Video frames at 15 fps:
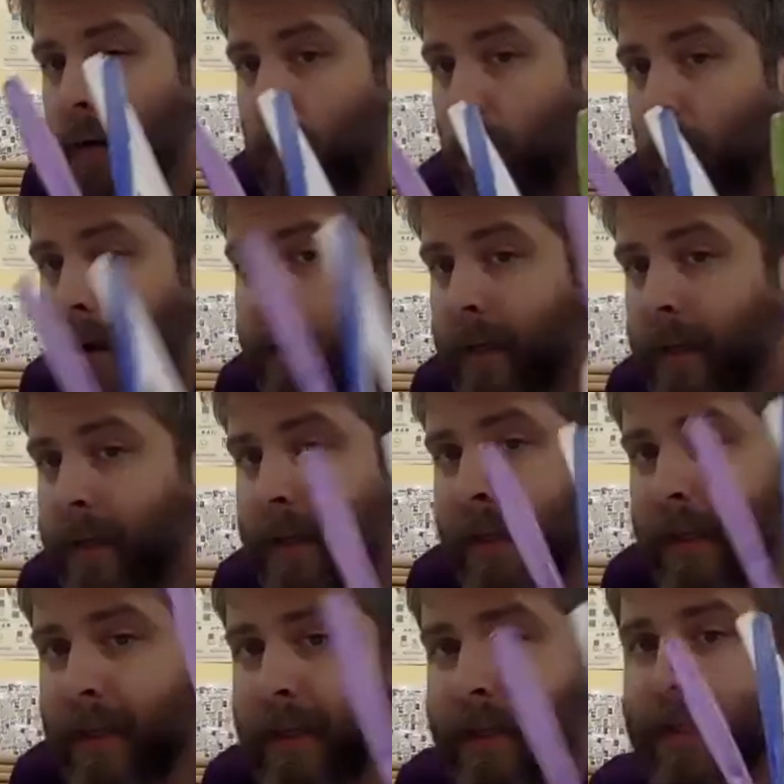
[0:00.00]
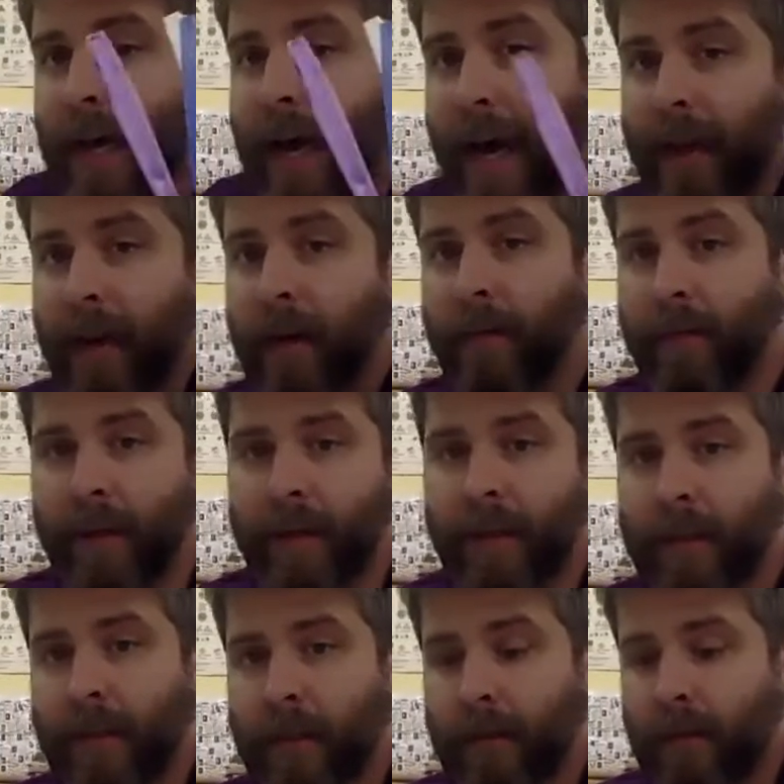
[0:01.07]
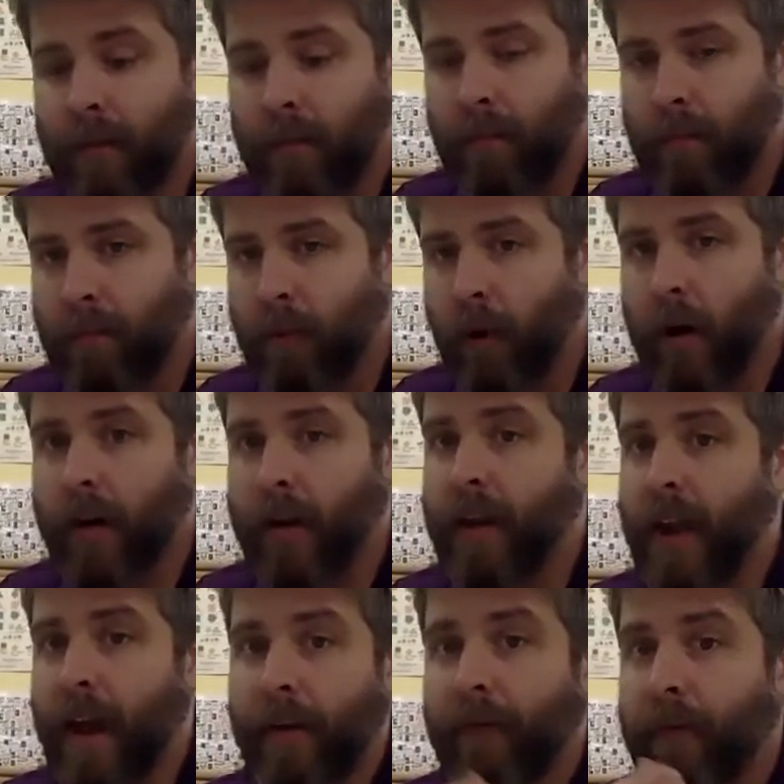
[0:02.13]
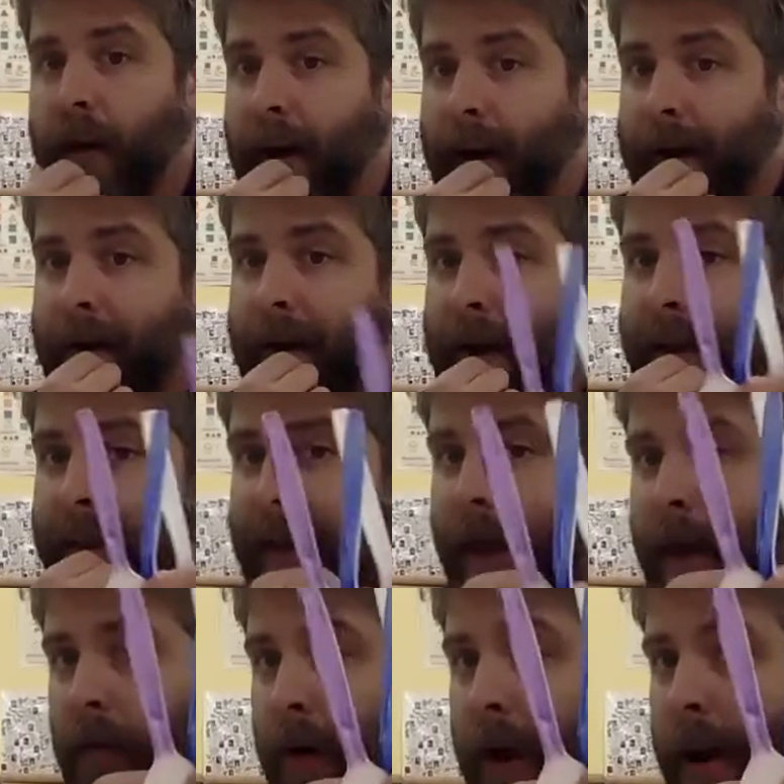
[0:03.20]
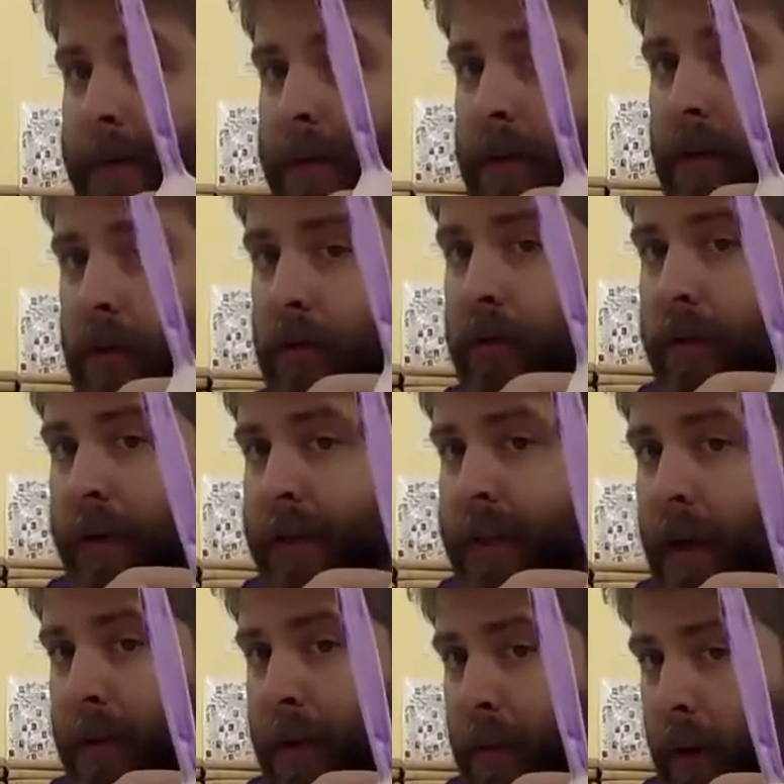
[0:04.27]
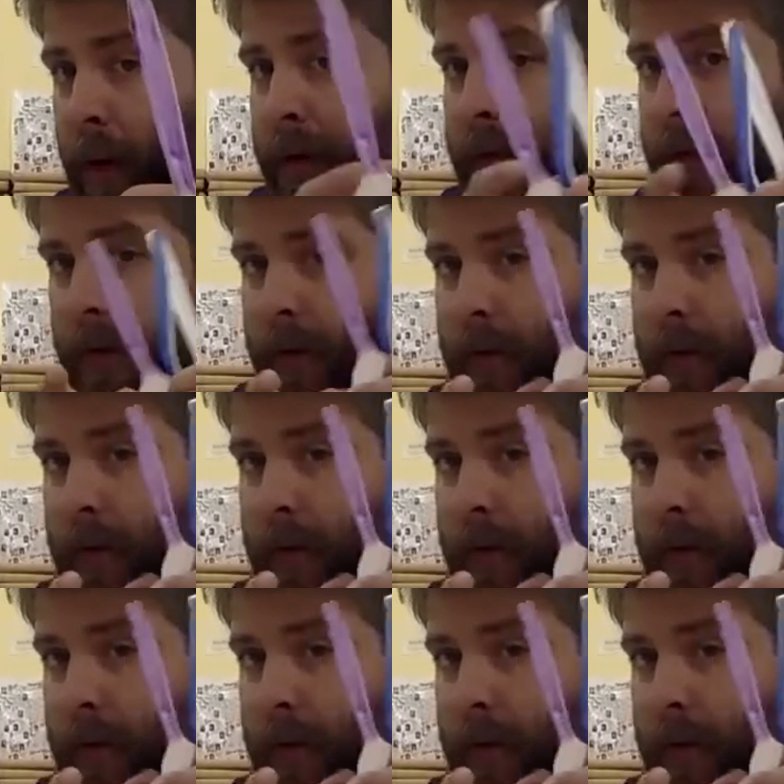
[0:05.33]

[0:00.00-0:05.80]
What is inside of this part of the nephron that grabs the nutrients that we want?